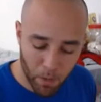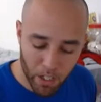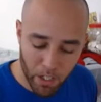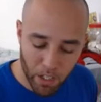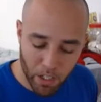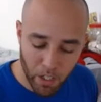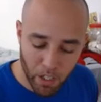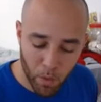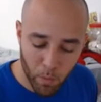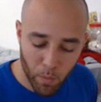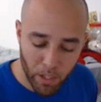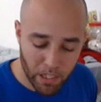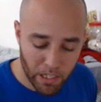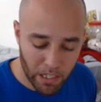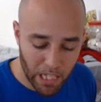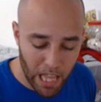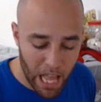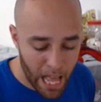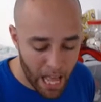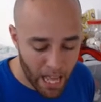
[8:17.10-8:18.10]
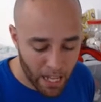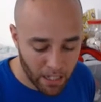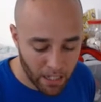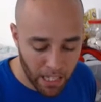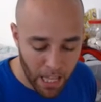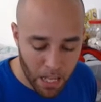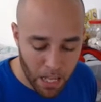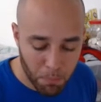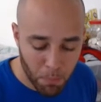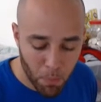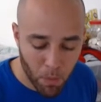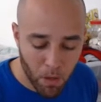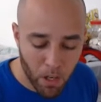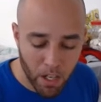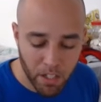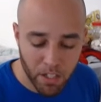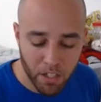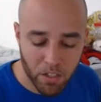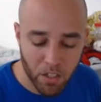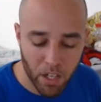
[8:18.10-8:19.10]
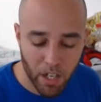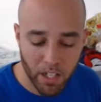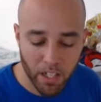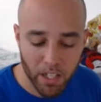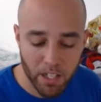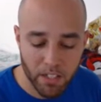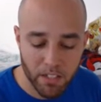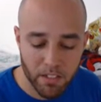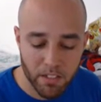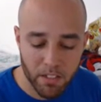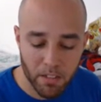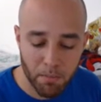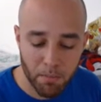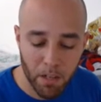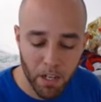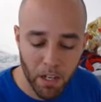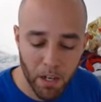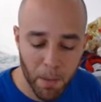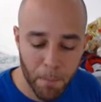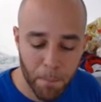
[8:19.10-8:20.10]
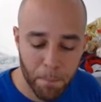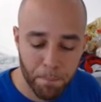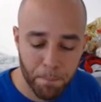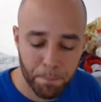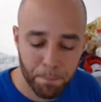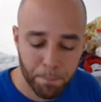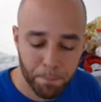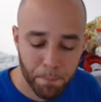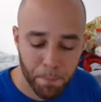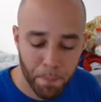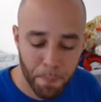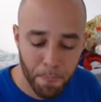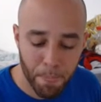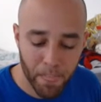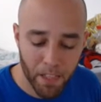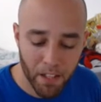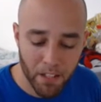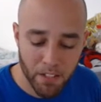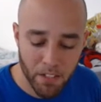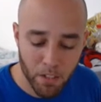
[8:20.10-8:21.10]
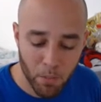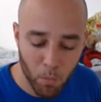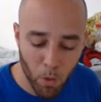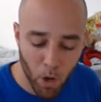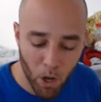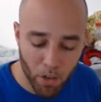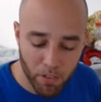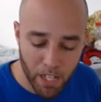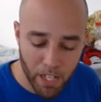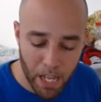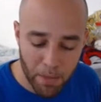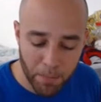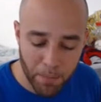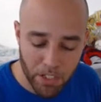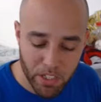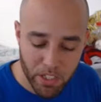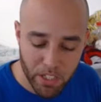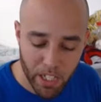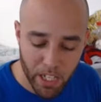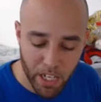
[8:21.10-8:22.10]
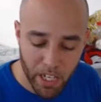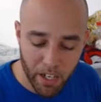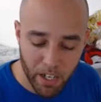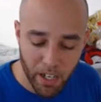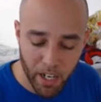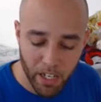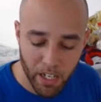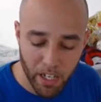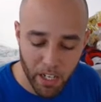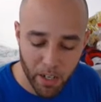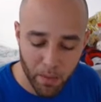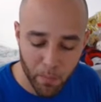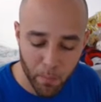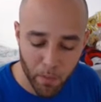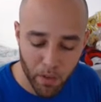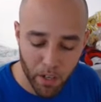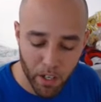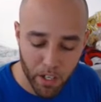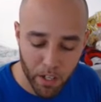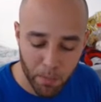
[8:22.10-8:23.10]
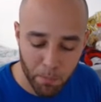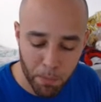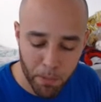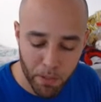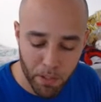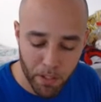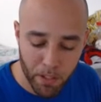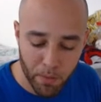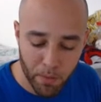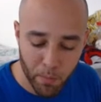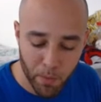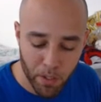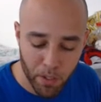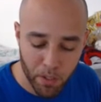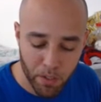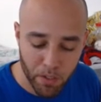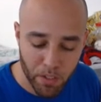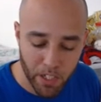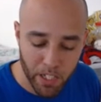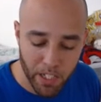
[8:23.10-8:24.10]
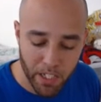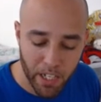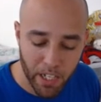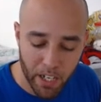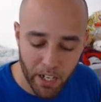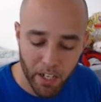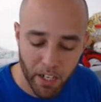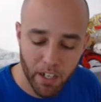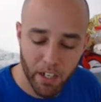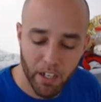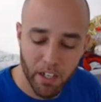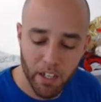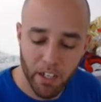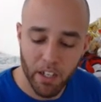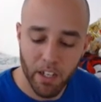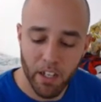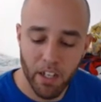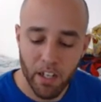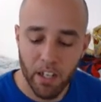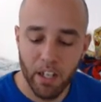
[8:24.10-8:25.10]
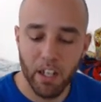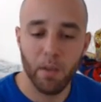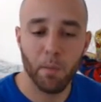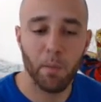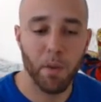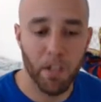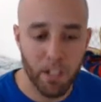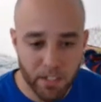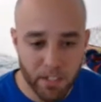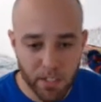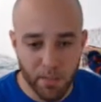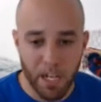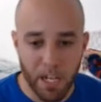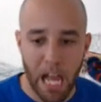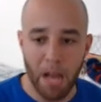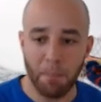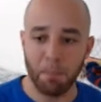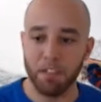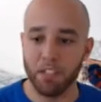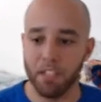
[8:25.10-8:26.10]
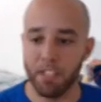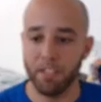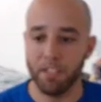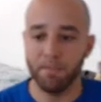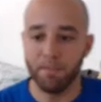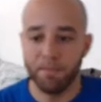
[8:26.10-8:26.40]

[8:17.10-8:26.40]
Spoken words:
gonna go with Lagmaron to try to get some raw damage in there, and then we're gonna put Rakuni in there. We're gonna see what happens here.